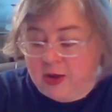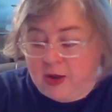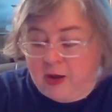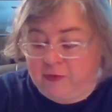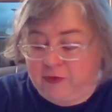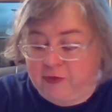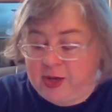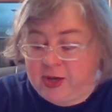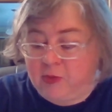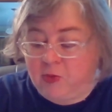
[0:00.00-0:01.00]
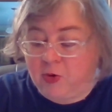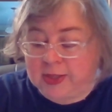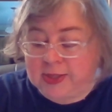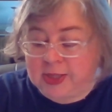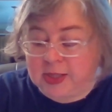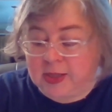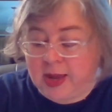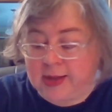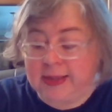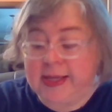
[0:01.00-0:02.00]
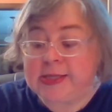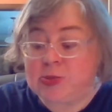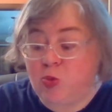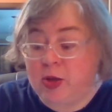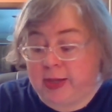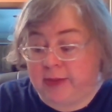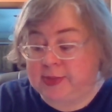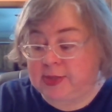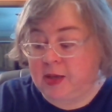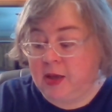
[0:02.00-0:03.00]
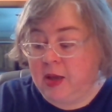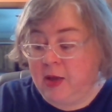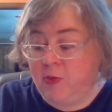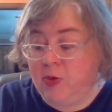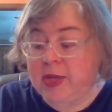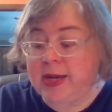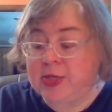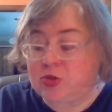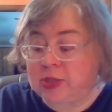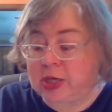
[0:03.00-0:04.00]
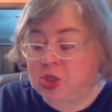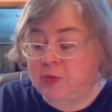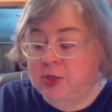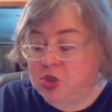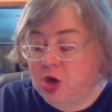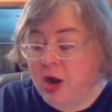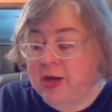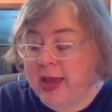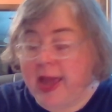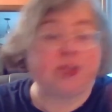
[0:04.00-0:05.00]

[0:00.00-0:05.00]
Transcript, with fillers: uh, Freda Warrington, and Liz Williams with an introduction by John Kaiine.